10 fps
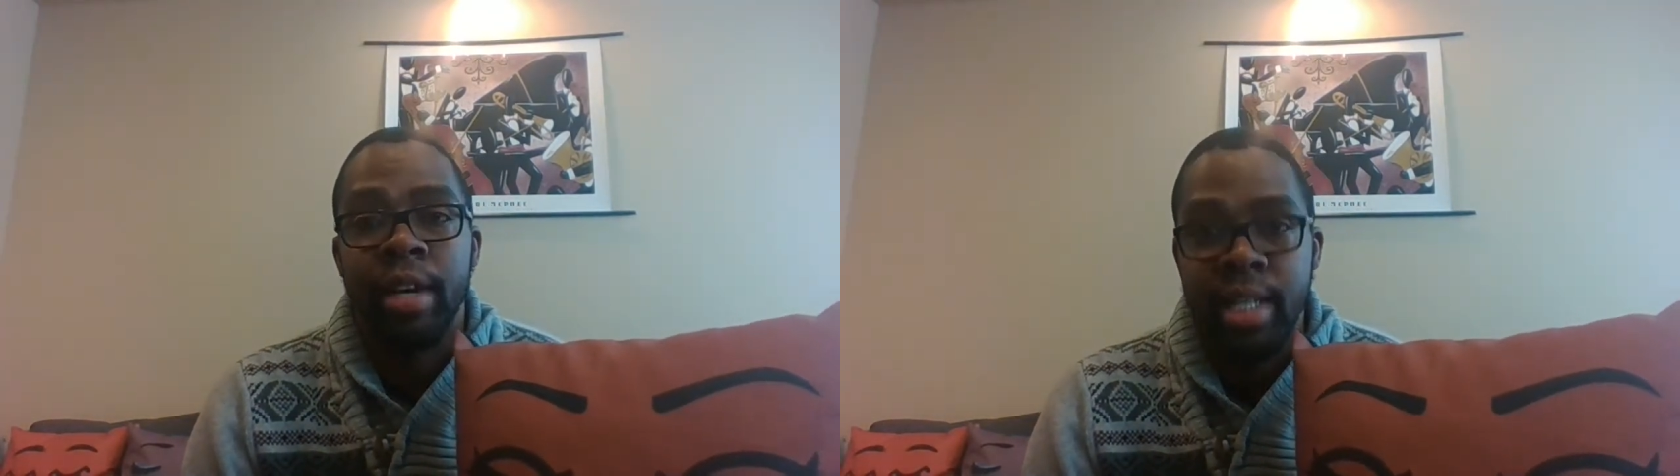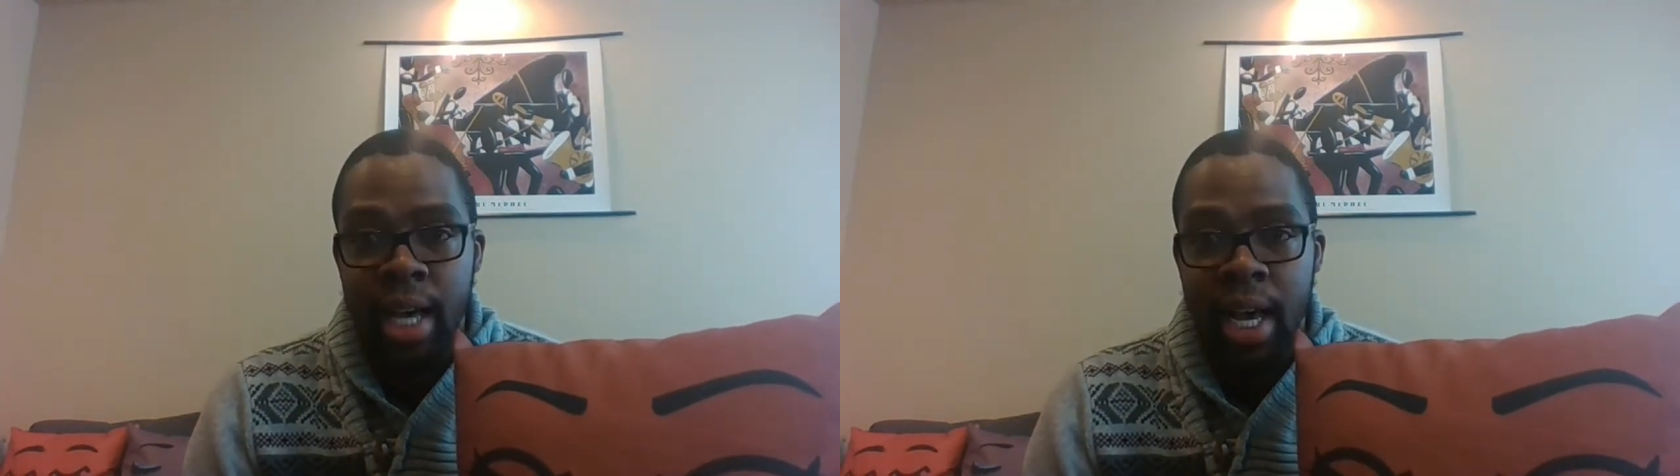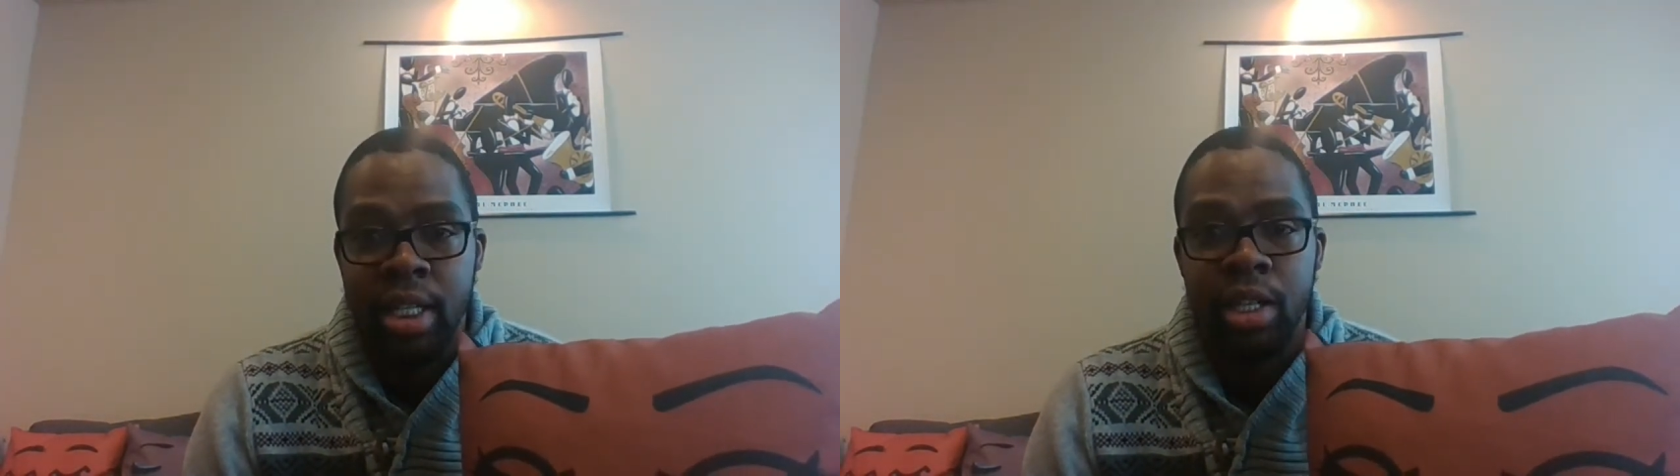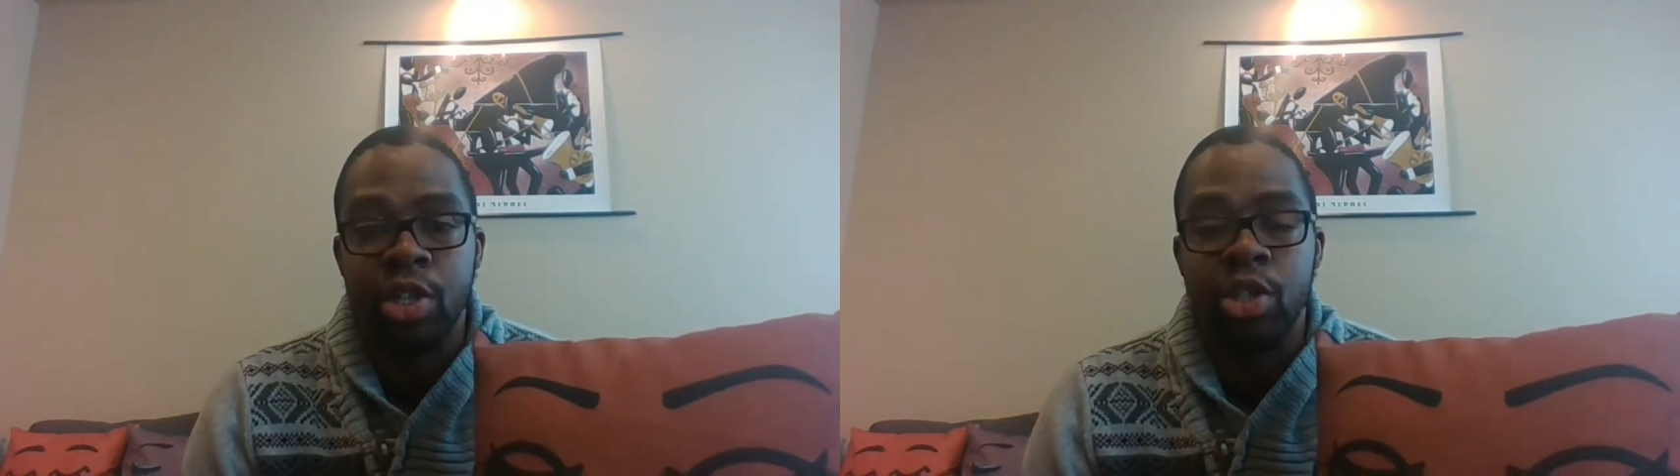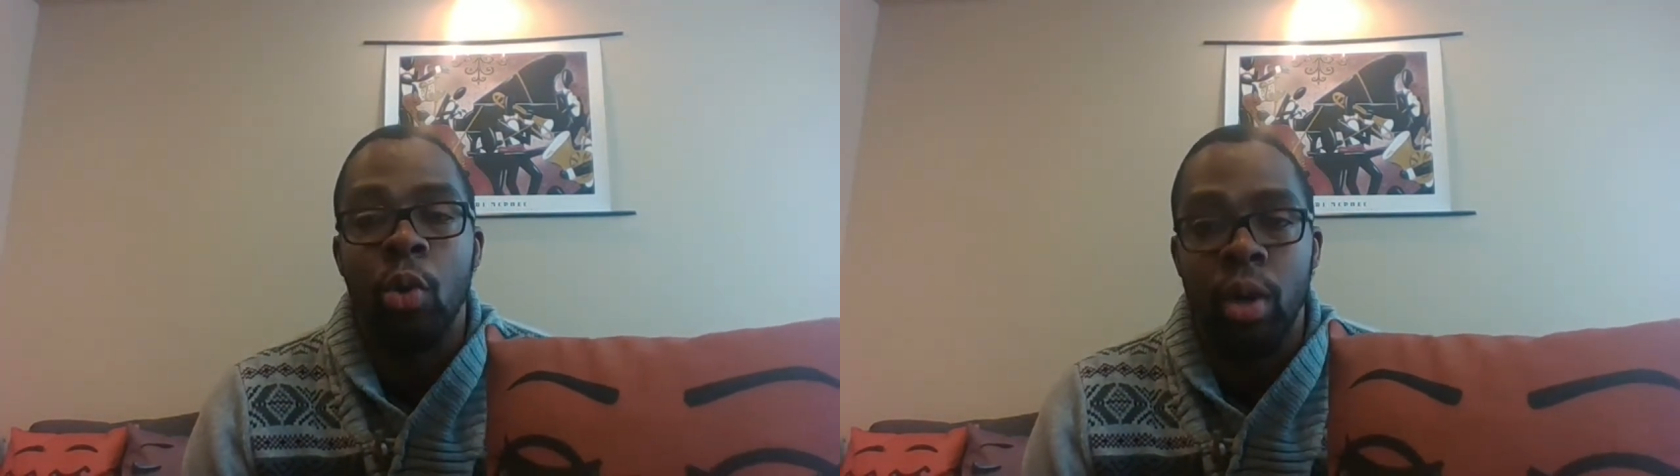fantastic,
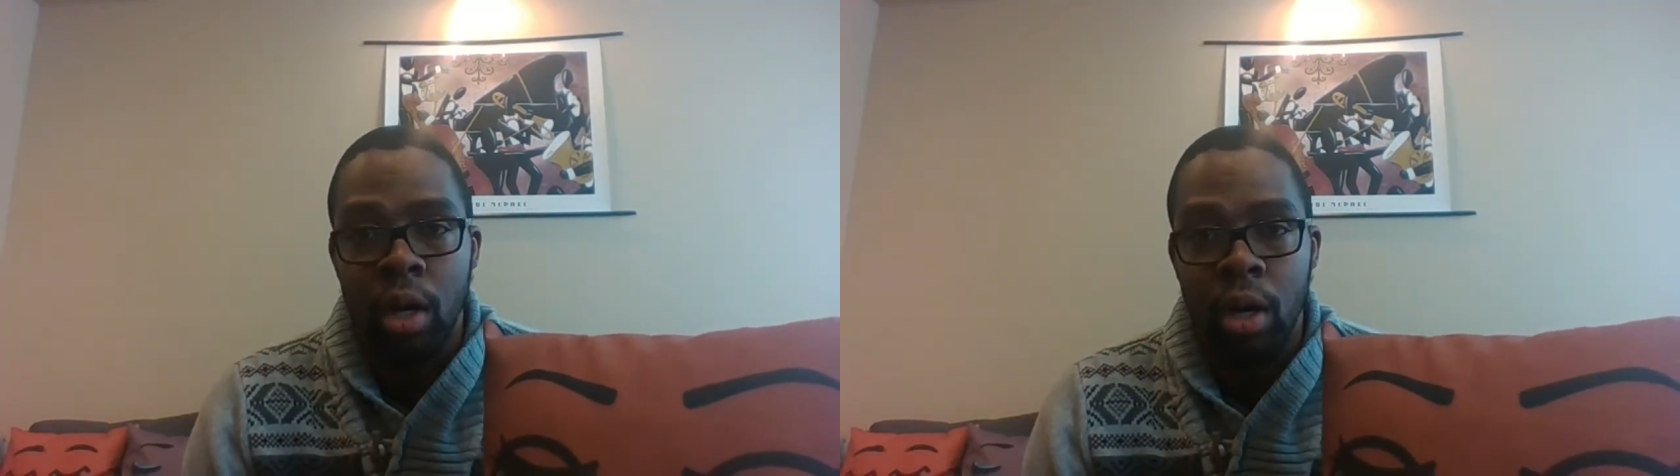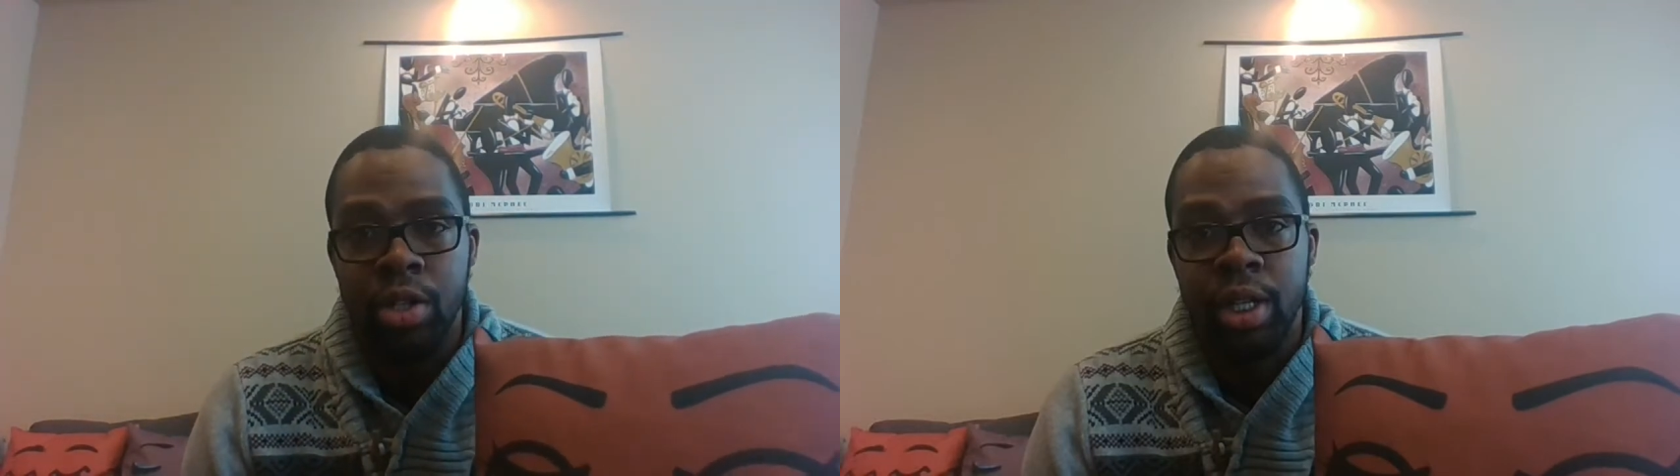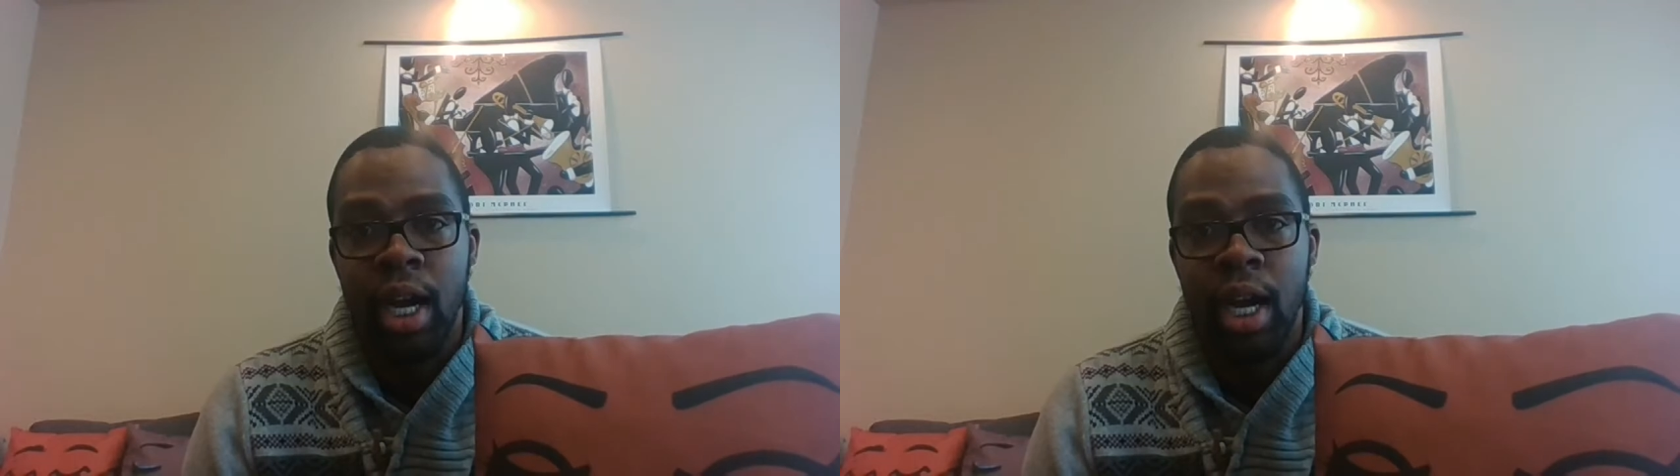so encouraging.